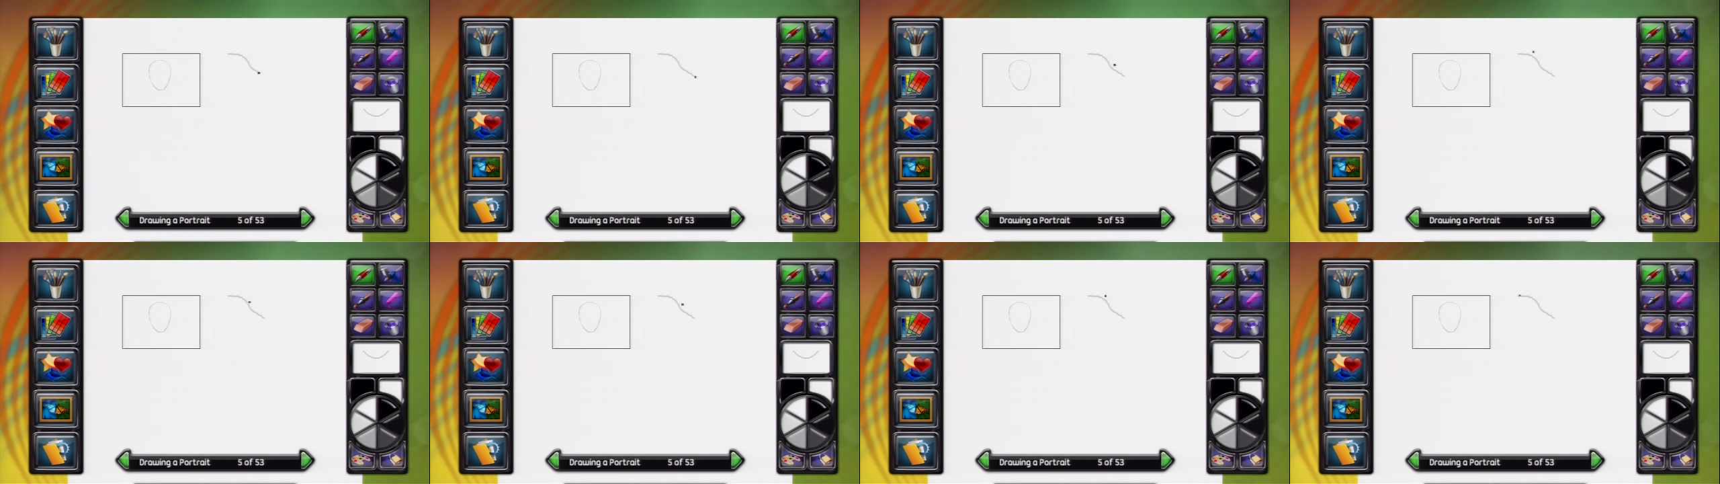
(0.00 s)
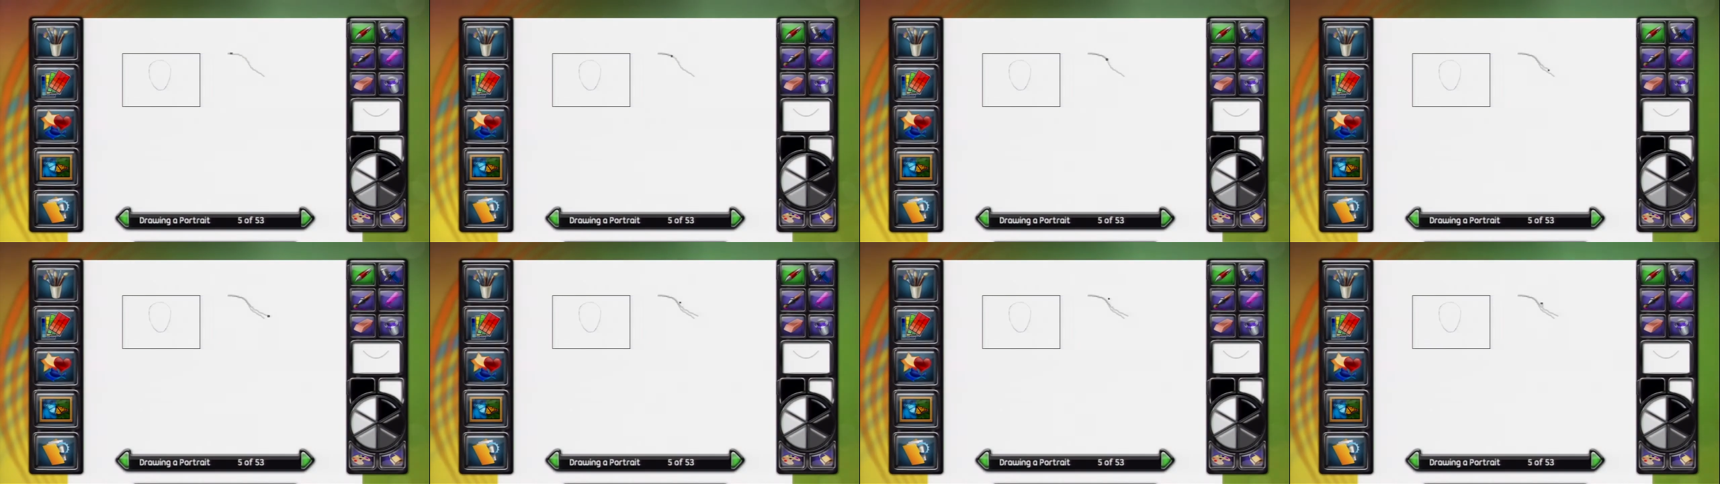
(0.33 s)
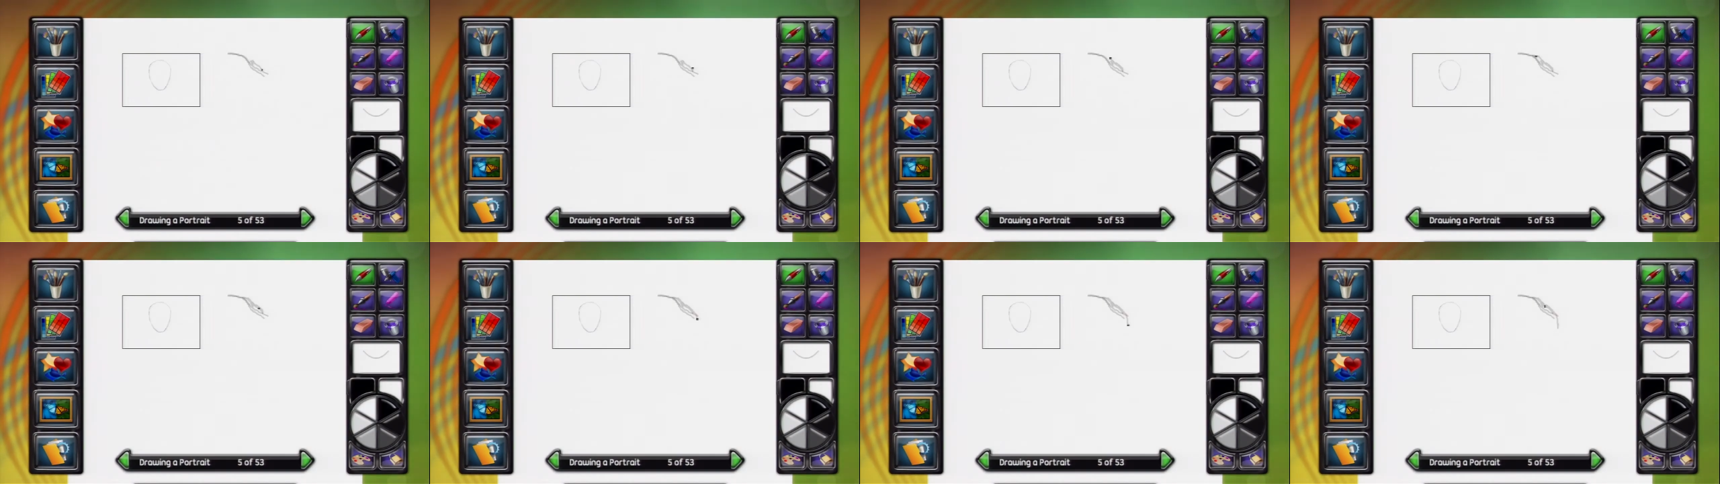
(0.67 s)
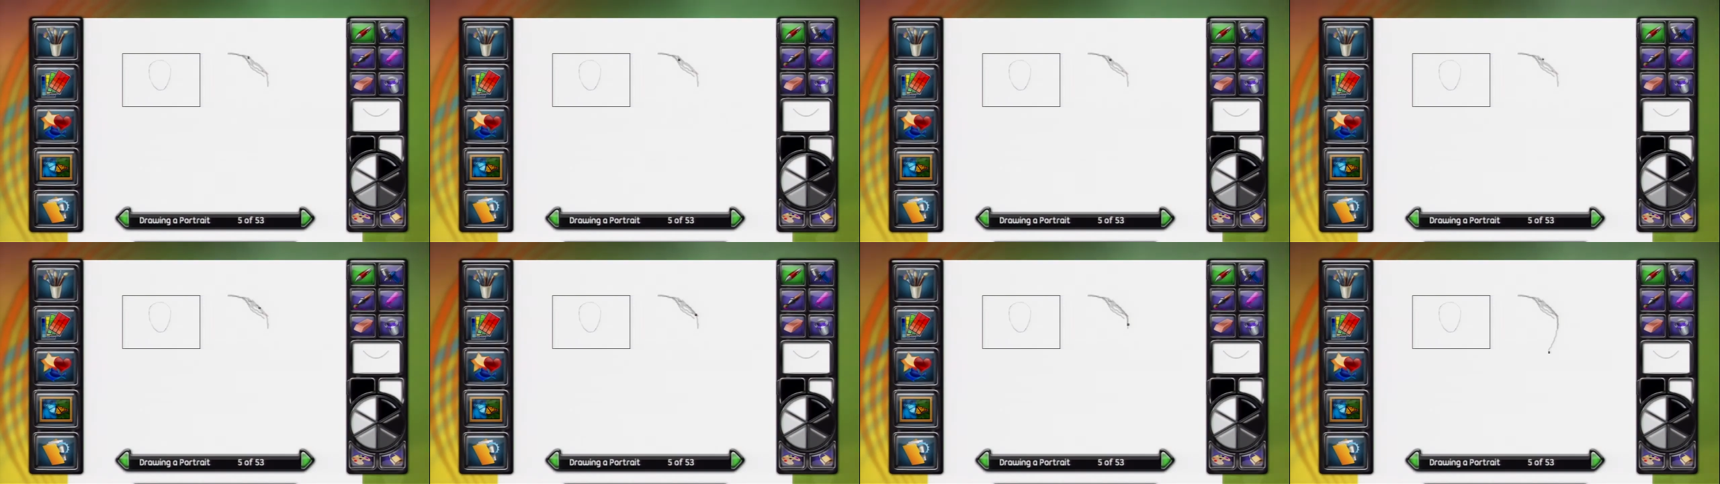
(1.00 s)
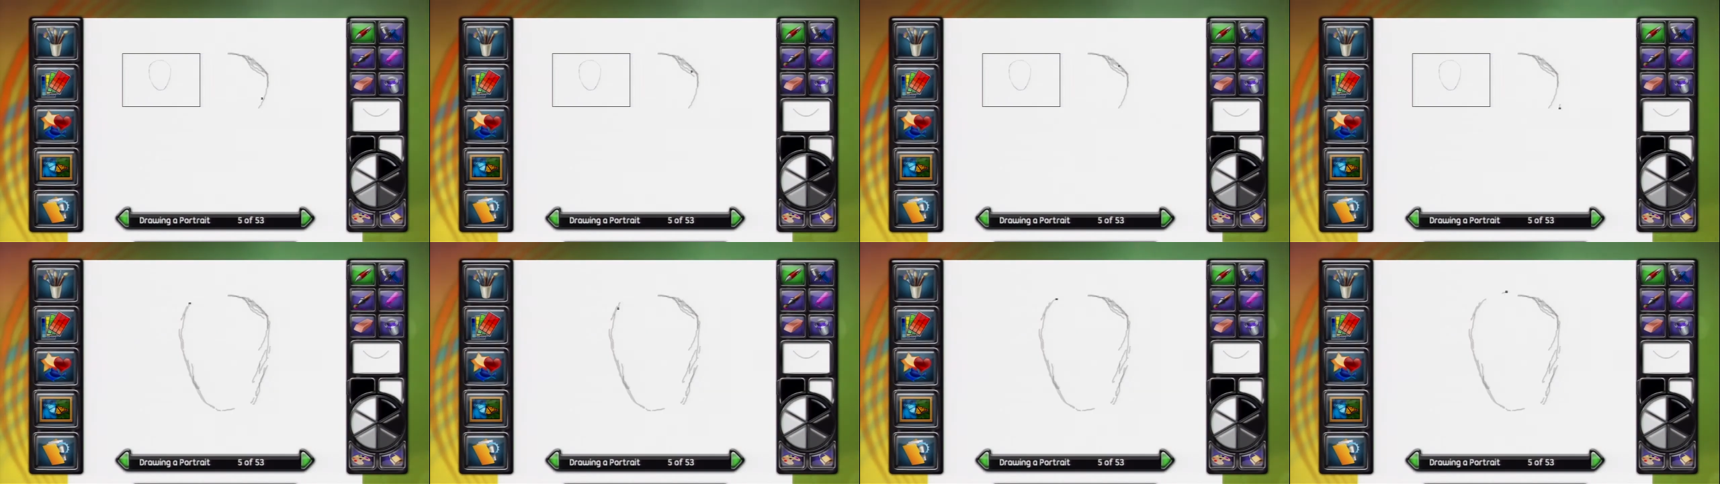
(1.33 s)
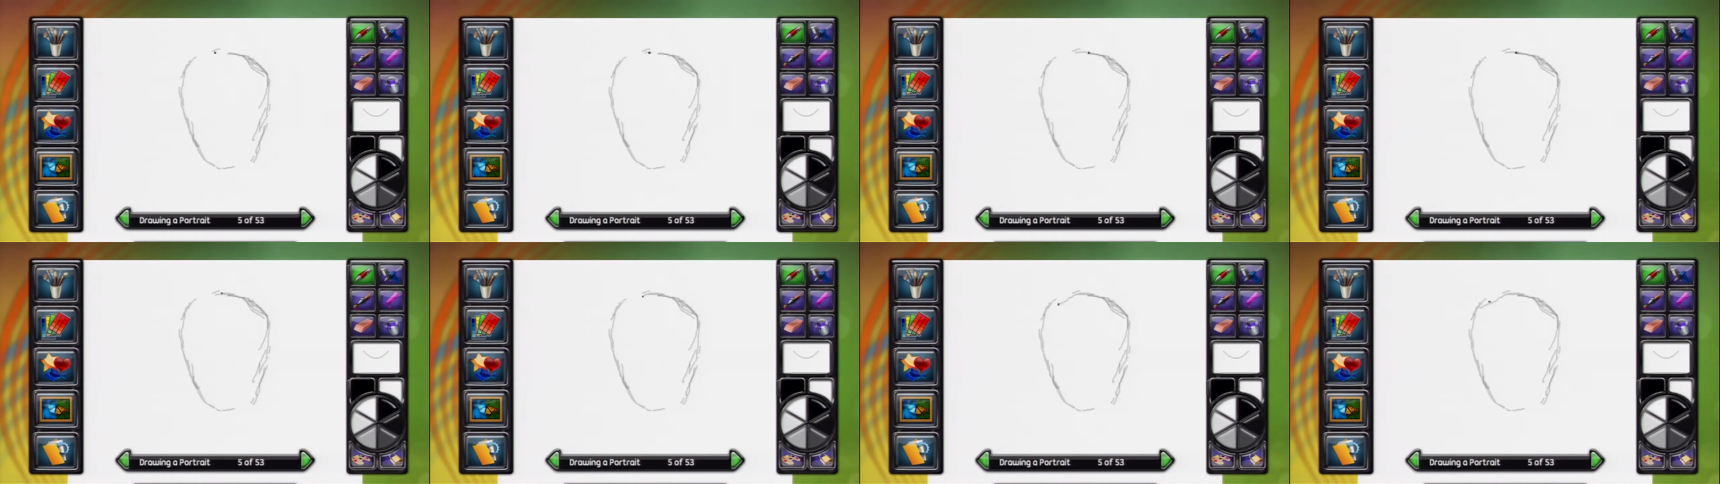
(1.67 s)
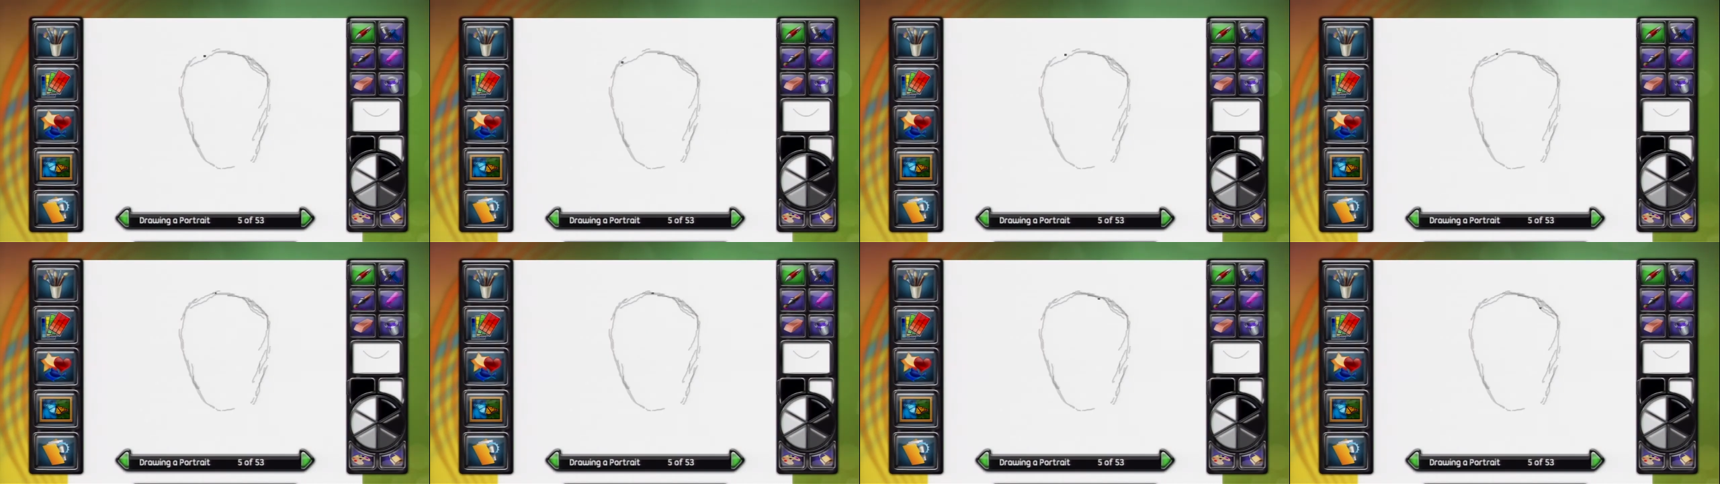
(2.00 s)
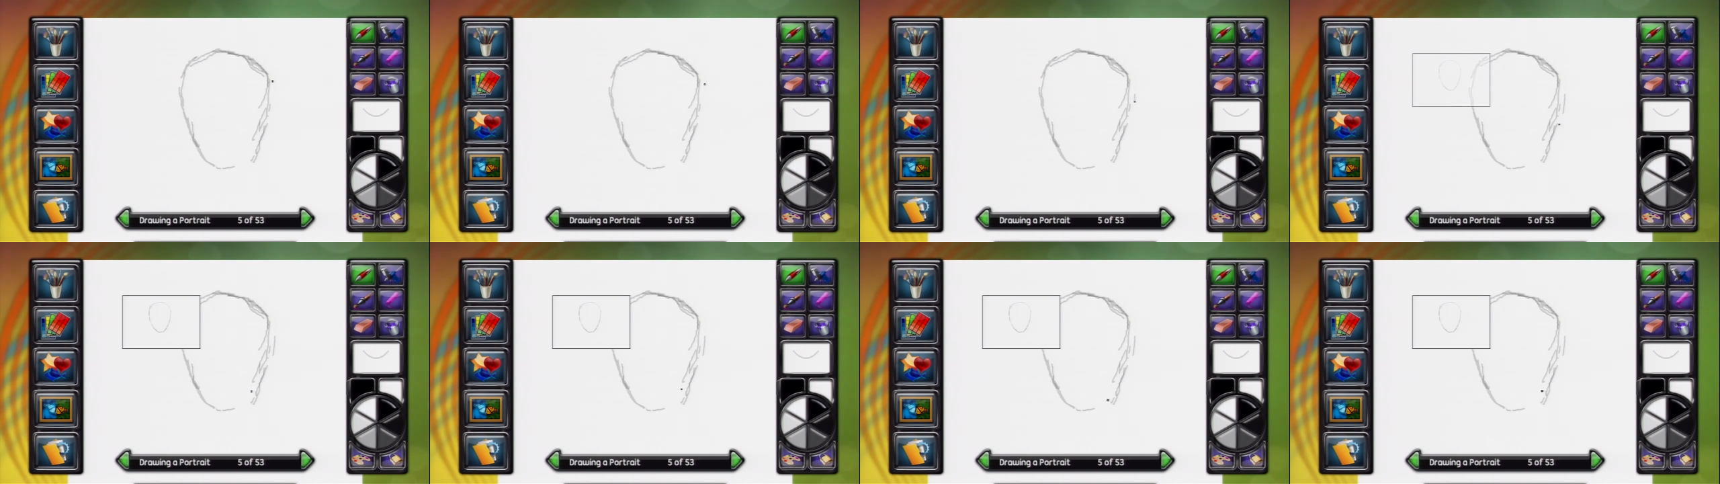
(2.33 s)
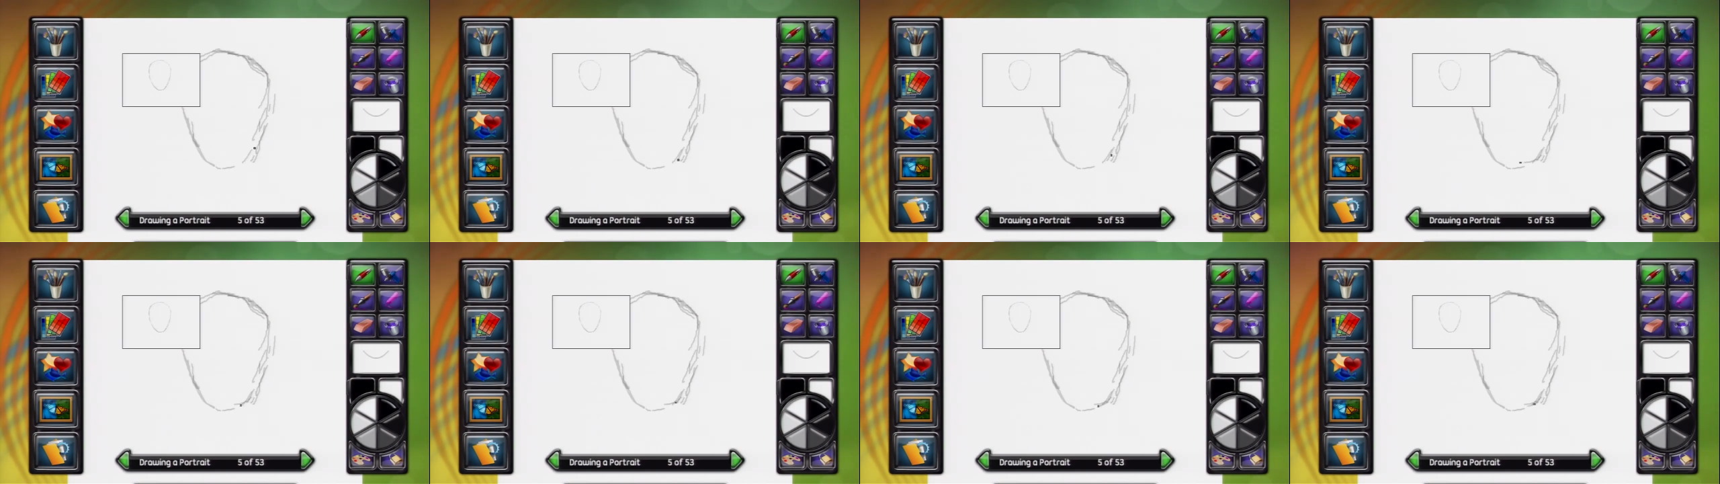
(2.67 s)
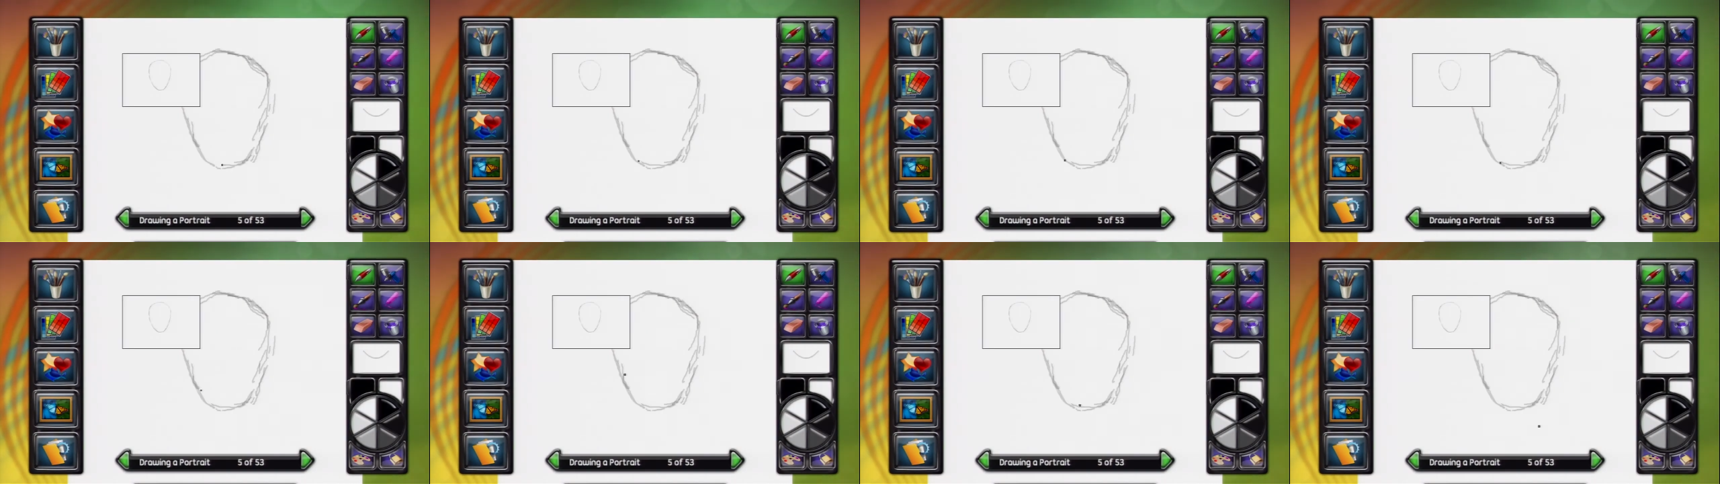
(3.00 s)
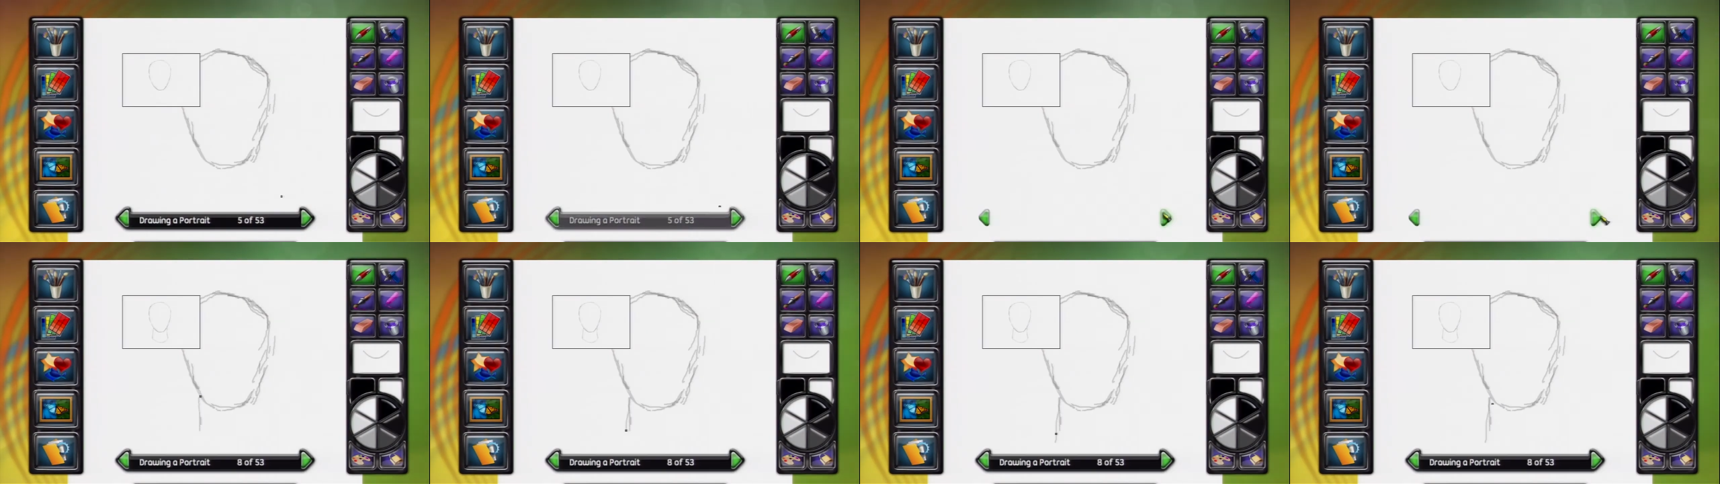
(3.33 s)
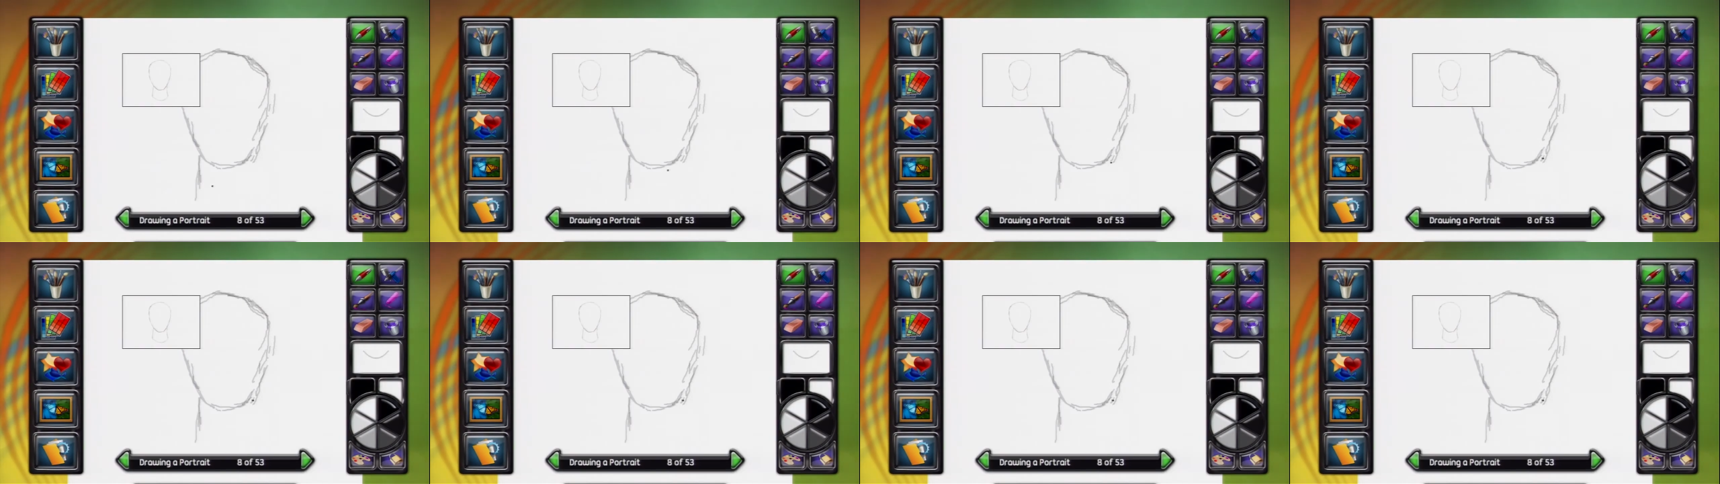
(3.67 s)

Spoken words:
No face is visible, so there are no lips to read.